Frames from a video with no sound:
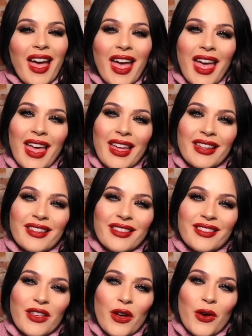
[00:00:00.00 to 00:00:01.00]
and
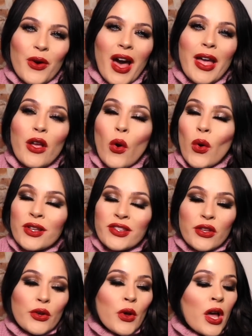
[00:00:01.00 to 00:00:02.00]
so I
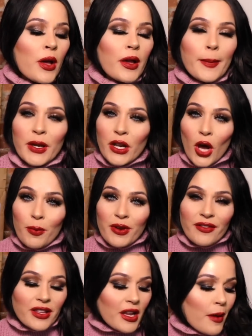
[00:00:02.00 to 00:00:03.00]
also I'm gonna open
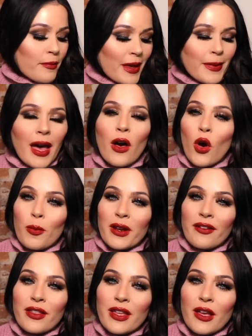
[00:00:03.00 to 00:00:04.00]
everything up maybe I'll open
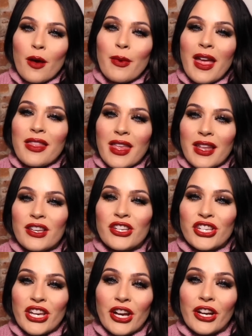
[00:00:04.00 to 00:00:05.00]
everything up and then
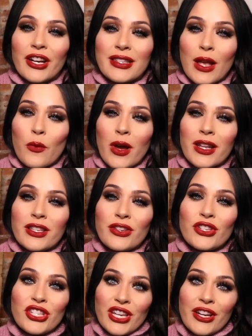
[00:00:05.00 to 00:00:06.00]
share because I wanted to
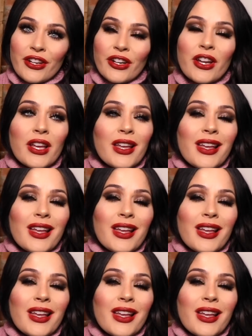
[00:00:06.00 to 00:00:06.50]
share